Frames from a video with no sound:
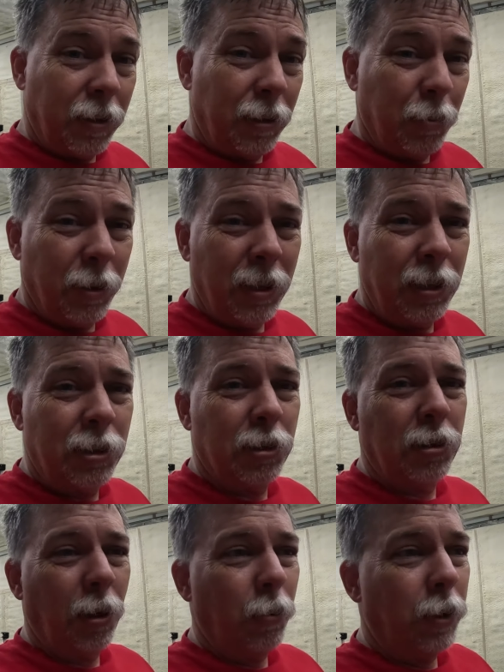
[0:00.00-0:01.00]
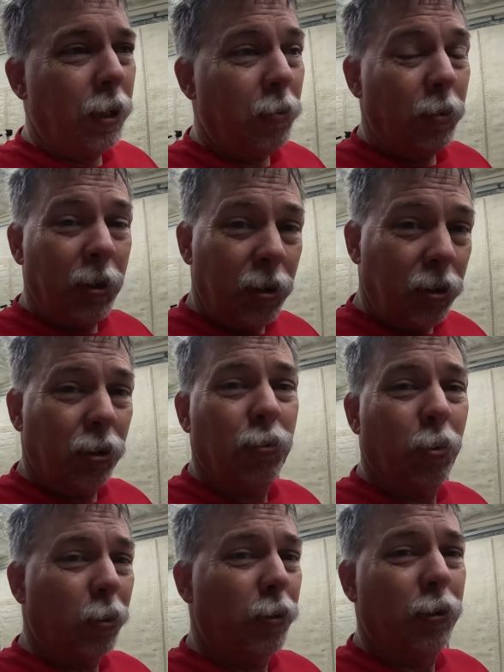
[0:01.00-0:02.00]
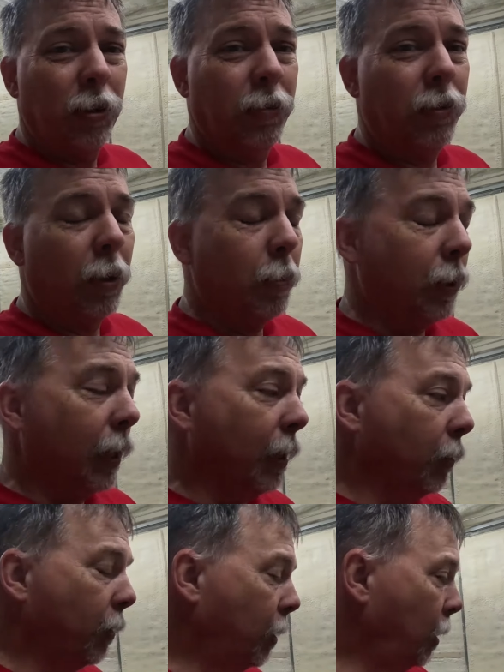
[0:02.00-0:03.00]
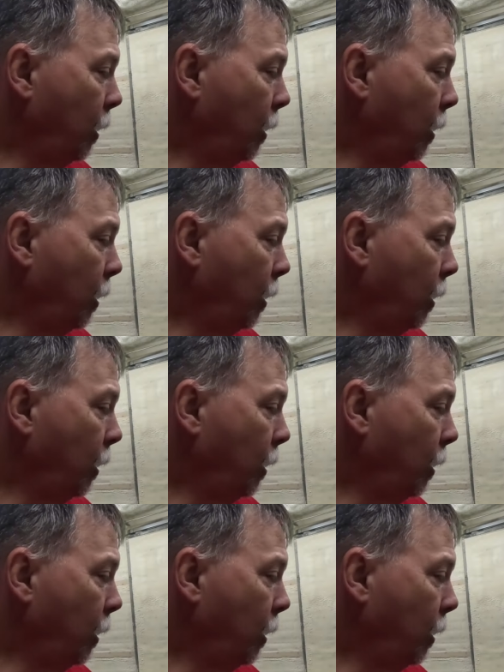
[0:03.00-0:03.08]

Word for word: that you really just don't need when you just want to shift up and down.